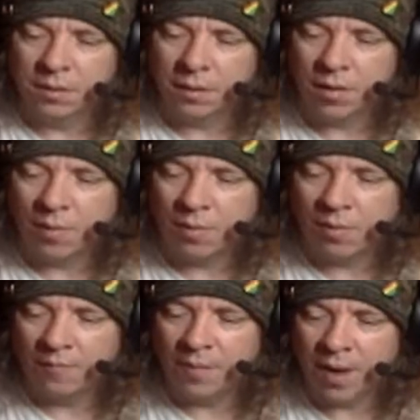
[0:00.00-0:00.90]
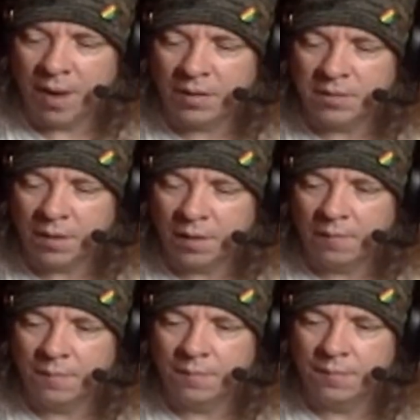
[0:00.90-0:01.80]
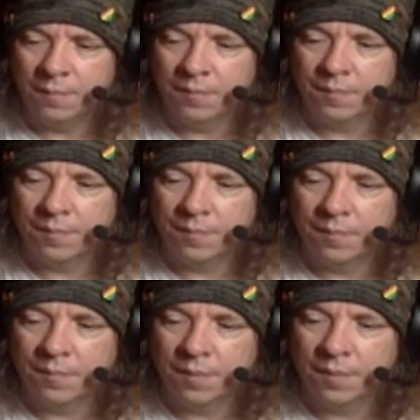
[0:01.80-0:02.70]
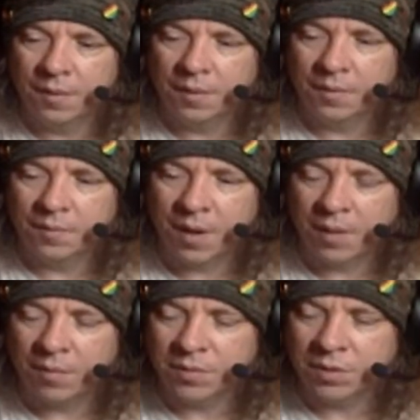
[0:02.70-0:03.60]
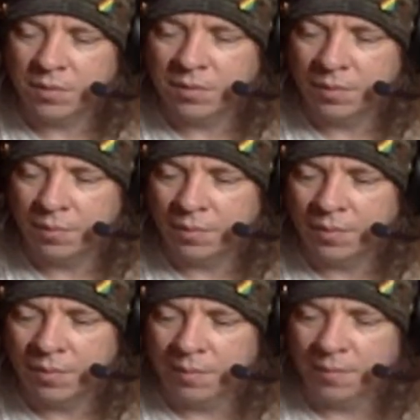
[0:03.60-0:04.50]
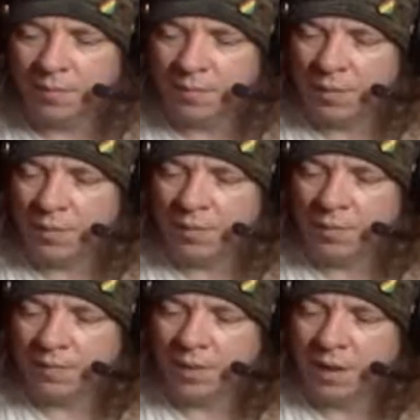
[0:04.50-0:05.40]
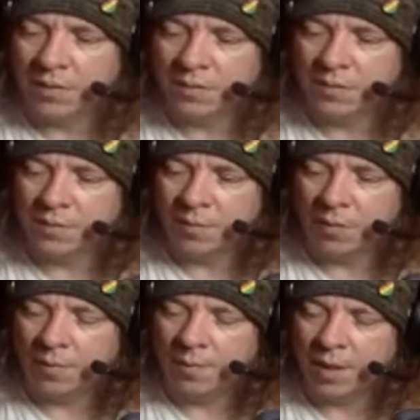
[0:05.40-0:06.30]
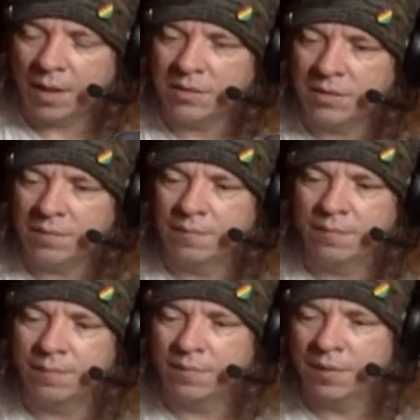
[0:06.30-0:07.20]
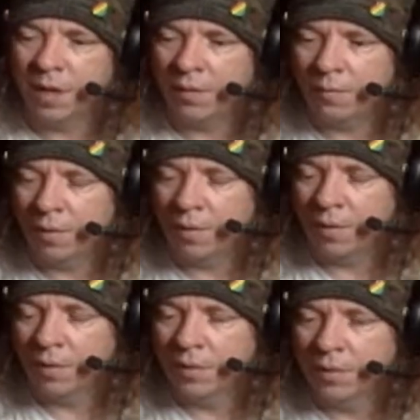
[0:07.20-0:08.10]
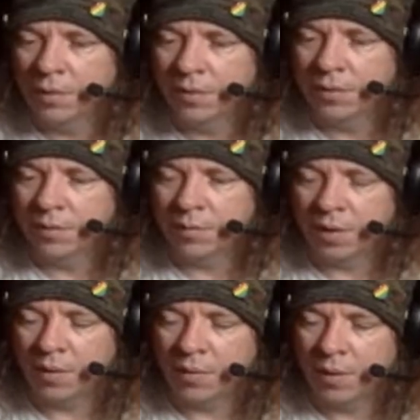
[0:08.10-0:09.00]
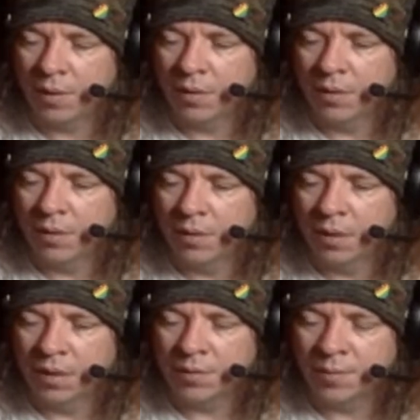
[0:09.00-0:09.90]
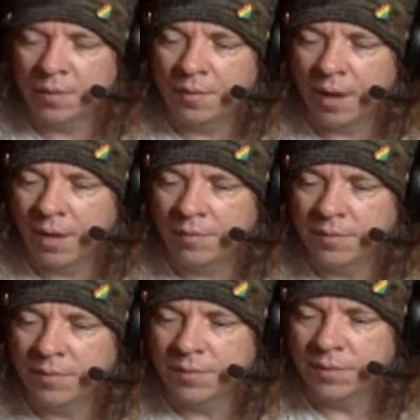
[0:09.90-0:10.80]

a couple of bags of the pineapple juice, the small package of canned water, sparkling water, and some other items